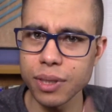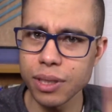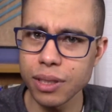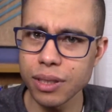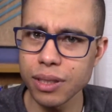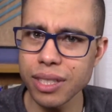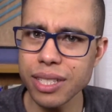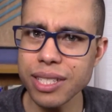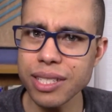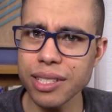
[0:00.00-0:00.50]

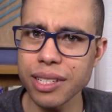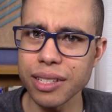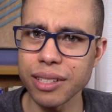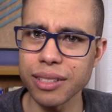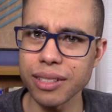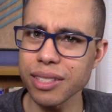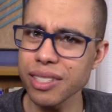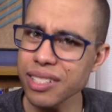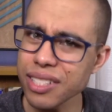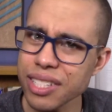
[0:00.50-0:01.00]
Listen,
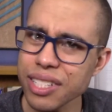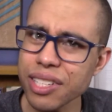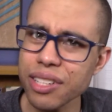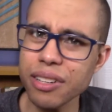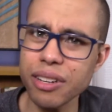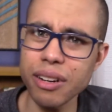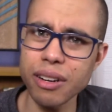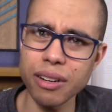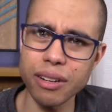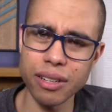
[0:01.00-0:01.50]

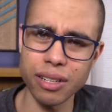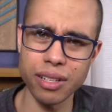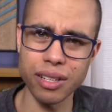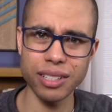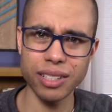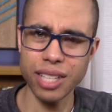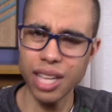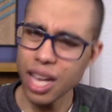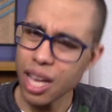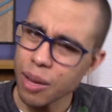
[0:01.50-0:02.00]
consider,
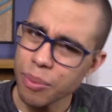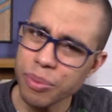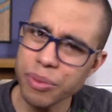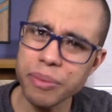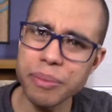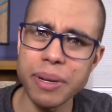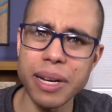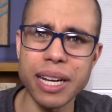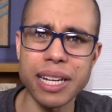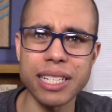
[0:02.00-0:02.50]

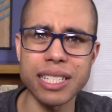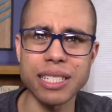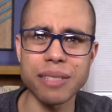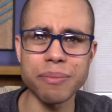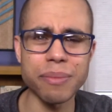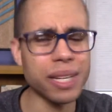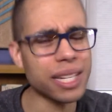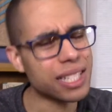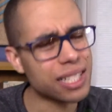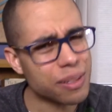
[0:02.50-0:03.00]
compromise,
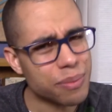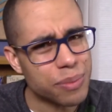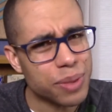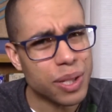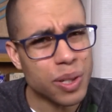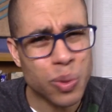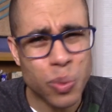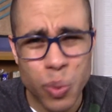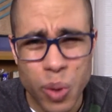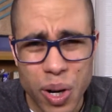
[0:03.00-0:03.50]
make
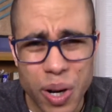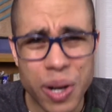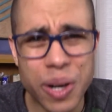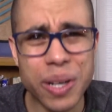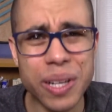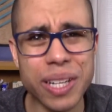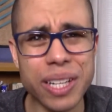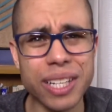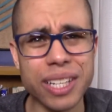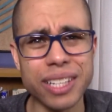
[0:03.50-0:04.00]
something work